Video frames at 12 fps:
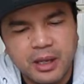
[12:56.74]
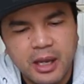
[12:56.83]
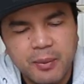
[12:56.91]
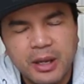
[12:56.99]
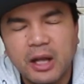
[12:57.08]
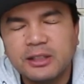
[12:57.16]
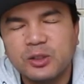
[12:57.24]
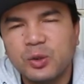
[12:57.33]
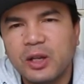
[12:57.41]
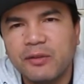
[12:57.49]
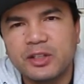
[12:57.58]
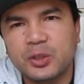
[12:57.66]
I mean, I
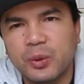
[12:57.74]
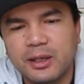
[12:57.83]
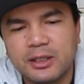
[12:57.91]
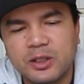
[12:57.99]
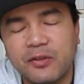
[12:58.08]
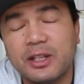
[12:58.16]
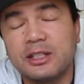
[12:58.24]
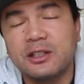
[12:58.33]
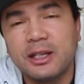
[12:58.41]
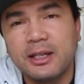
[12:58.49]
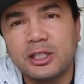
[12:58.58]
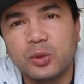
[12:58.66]
do love the sweetness of it.
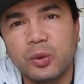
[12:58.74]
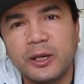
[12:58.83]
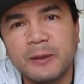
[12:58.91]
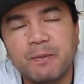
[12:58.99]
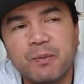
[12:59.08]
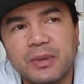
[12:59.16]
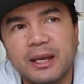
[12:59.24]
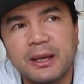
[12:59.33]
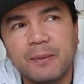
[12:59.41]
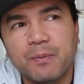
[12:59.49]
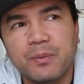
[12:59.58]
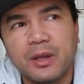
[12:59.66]
It is sweet.
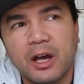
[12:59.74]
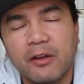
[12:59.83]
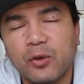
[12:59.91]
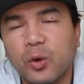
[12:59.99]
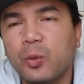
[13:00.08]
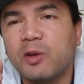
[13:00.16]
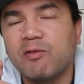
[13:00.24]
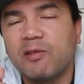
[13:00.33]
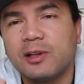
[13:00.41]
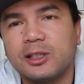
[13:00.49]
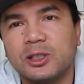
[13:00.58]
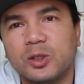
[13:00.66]
I thought it would be
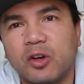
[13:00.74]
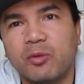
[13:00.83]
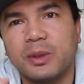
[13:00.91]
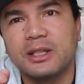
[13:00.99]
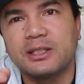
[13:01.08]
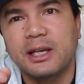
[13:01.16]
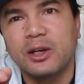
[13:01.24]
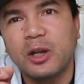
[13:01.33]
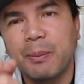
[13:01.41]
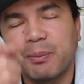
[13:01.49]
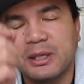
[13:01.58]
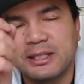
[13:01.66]
really soft, but the
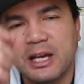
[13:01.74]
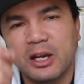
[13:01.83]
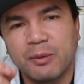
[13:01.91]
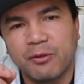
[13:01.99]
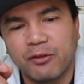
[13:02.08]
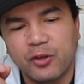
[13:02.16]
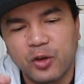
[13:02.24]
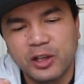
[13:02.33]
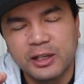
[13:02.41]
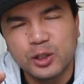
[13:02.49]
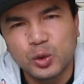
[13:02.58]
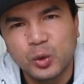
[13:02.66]
second I bit down a bit
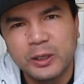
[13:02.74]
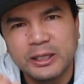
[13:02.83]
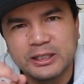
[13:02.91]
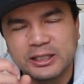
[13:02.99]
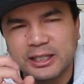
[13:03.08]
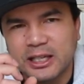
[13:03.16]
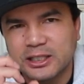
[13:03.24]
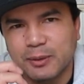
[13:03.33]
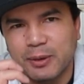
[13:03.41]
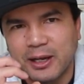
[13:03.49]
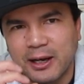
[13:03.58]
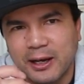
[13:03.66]
further into it, it just gets
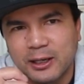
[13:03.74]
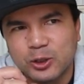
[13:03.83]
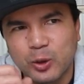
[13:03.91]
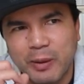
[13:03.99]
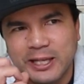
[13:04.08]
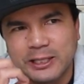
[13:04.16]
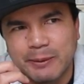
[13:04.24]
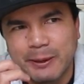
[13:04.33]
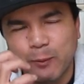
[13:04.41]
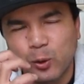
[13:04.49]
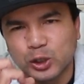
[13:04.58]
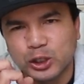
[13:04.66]
a bit harder, so it makes it a bit more